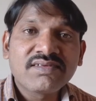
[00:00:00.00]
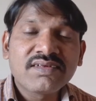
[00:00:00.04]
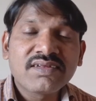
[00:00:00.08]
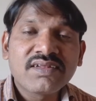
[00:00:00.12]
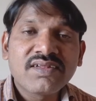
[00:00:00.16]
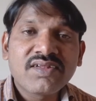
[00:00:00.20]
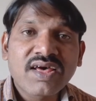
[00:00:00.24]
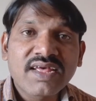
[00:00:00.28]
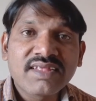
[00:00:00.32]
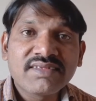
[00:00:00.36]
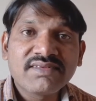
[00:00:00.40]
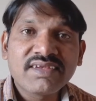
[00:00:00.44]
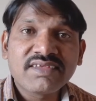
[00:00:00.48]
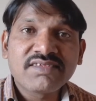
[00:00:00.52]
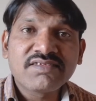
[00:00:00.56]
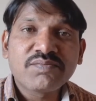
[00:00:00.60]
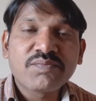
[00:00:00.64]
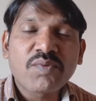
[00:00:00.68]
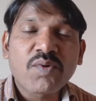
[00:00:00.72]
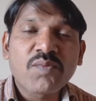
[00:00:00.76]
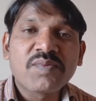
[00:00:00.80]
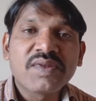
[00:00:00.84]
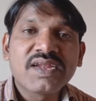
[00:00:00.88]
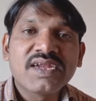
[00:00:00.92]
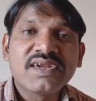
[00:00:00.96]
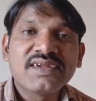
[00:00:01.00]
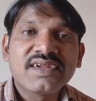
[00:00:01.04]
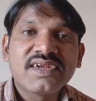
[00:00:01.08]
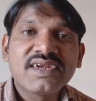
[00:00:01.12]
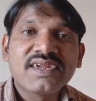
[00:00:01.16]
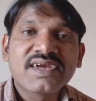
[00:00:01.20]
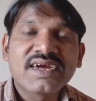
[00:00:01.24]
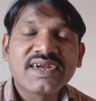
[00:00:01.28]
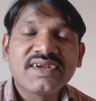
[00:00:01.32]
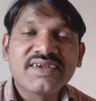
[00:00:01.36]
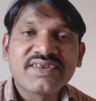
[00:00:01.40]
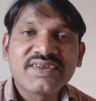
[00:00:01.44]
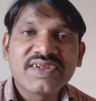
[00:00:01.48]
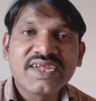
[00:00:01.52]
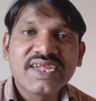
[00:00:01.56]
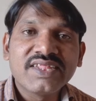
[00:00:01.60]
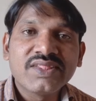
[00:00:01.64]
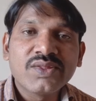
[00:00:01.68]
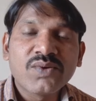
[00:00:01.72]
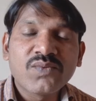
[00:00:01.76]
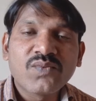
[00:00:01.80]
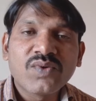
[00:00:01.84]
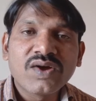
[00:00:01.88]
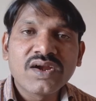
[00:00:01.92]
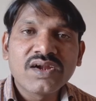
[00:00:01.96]
largest populated country in
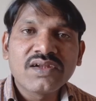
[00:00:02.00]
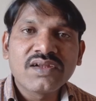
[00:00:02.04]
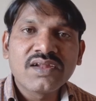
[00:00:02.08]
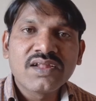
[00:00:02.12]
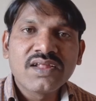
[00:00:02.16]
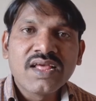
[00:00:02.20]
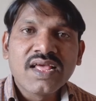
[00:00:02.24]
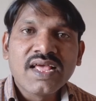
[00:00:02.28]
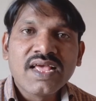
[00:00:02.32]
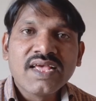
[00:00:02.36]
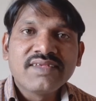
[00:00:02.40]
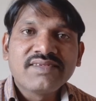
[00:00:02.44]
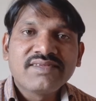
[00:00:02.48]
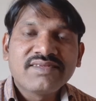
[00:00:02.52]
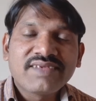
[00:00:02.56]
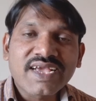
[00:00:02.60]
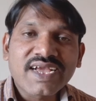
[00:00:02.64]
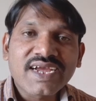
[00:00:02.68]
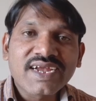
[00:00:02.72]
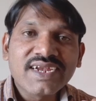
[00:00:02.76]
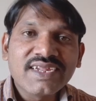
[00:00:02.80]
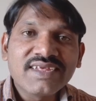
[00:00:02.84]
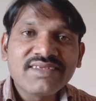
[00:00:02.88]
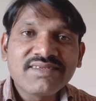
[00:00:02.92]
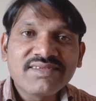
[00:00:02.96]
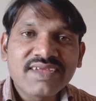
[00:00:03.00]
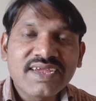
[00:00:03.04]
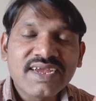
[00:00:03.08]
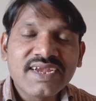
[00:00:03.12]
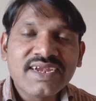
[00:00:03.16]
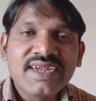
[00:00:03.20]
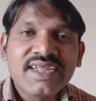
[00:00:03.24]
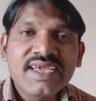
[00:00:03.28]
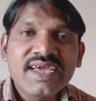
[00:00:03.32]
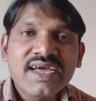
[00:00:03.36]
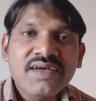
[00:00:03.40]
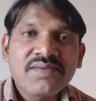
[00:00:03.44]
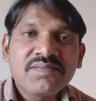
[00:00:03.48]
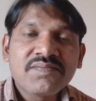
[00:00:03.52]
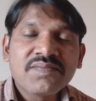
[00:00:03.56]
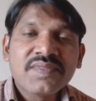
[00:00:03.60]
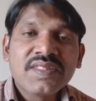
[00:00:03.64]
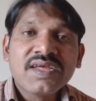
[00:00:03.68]
the world. Second is India.